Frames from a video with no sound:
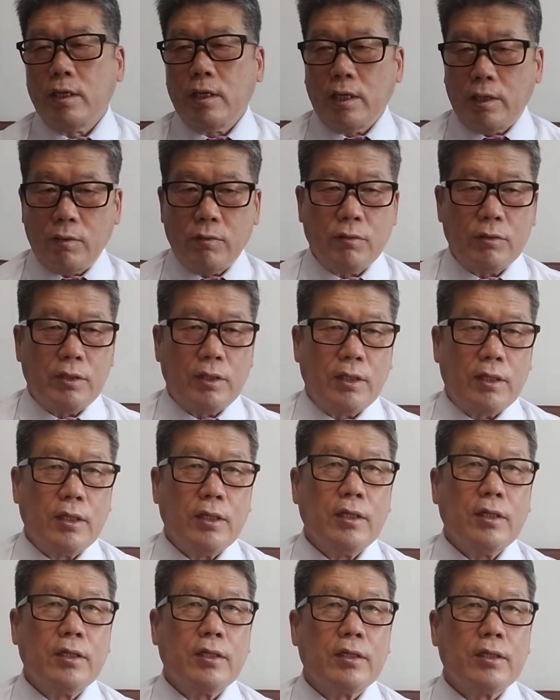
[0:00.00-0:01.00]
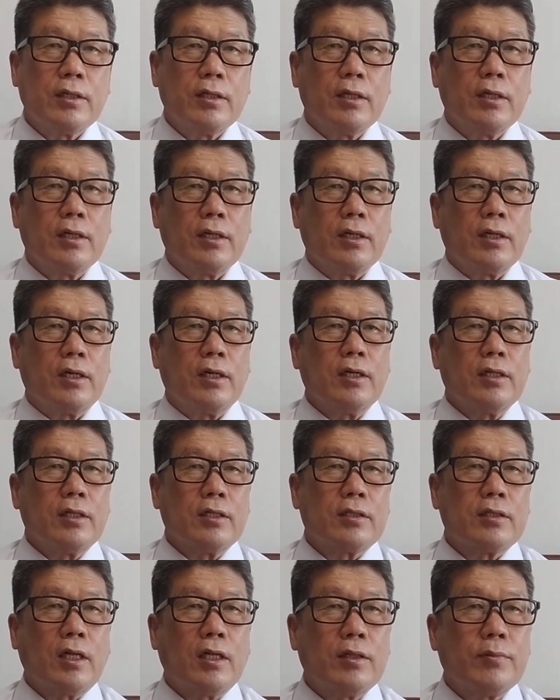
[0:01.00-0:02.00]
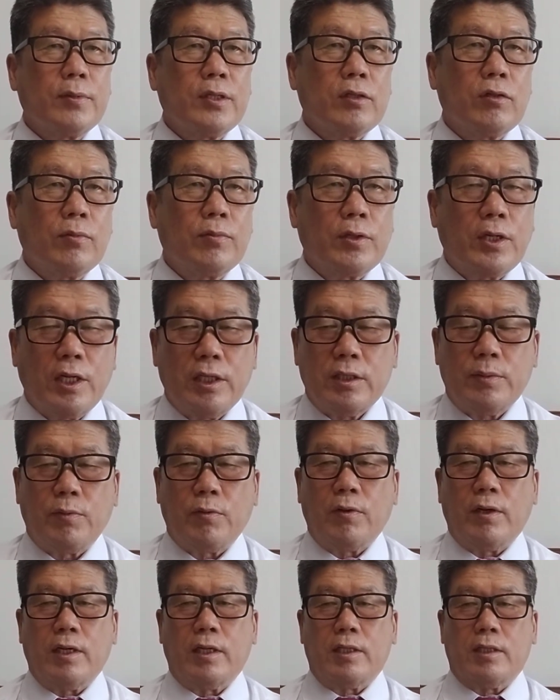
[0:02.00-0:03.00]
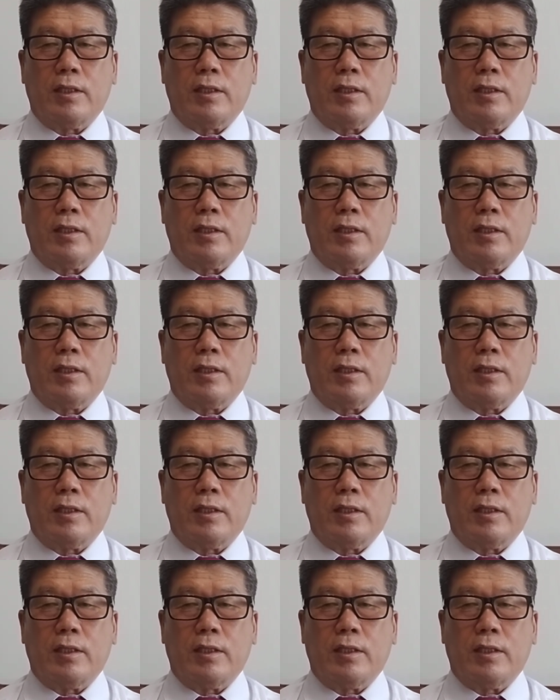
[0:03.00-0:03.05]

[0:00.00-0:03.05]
equity, and the statement of cash flow.